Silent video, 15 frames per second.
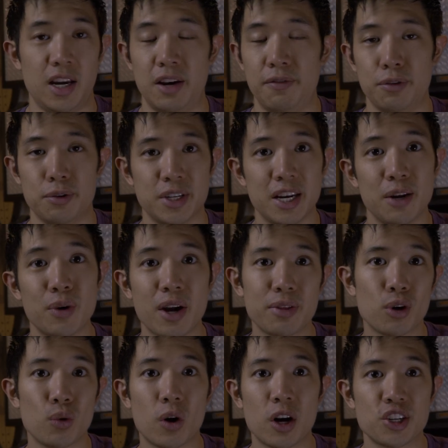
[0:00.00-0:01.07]
And if there's anyone out
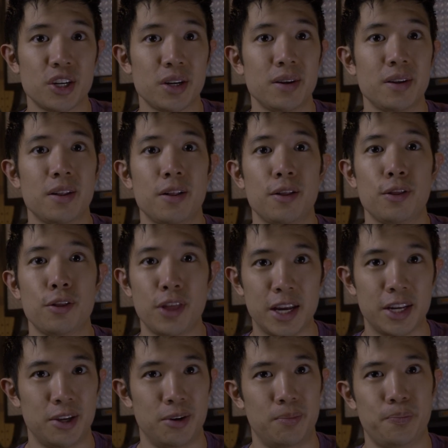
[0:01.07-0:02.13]
there watching,
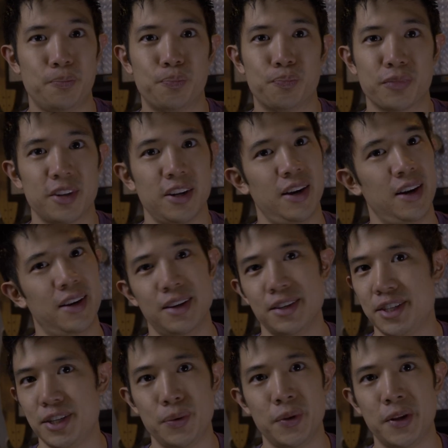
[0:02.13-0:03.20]
thank you. And I'll
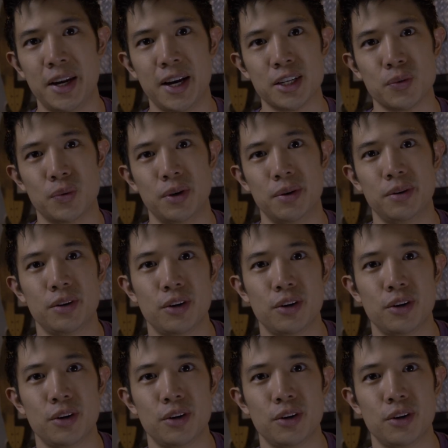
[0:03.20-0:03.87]
see you in the next one.